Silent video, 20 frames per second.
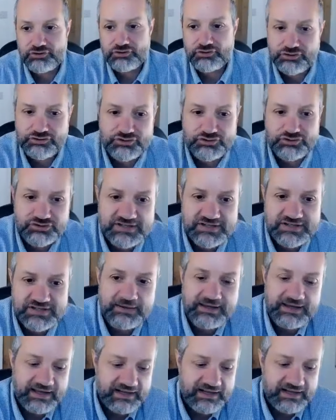Could you
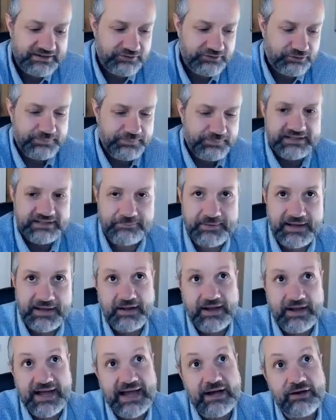tell me a little bit
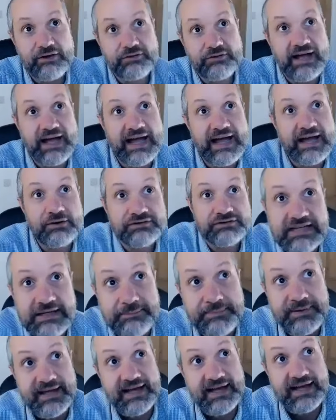about how
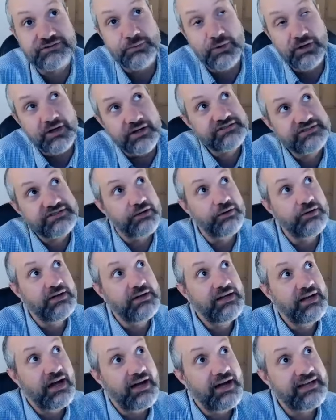TPX
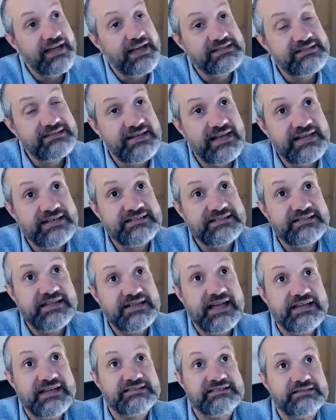works? So I guess
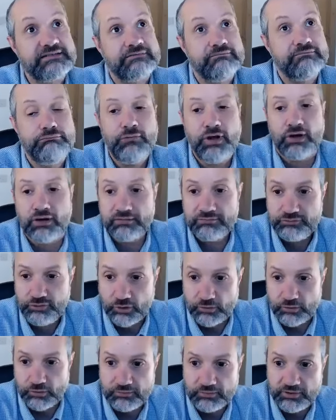there's
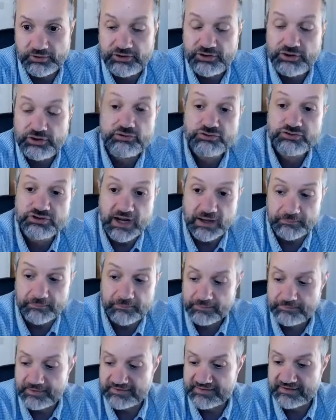not a
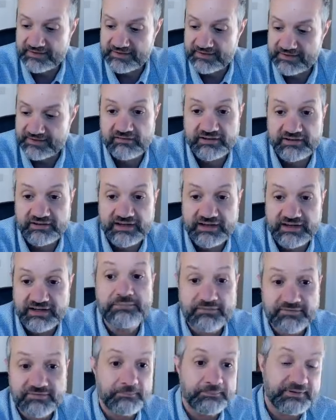huge number, but there are
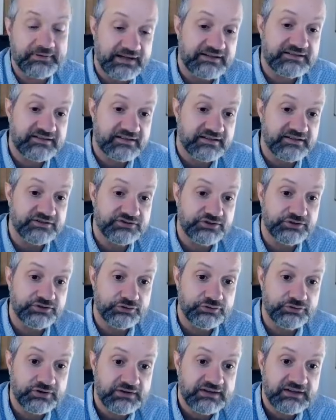a number of companies
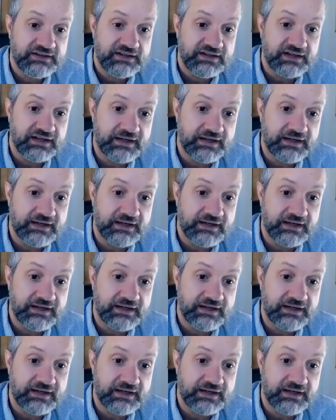that do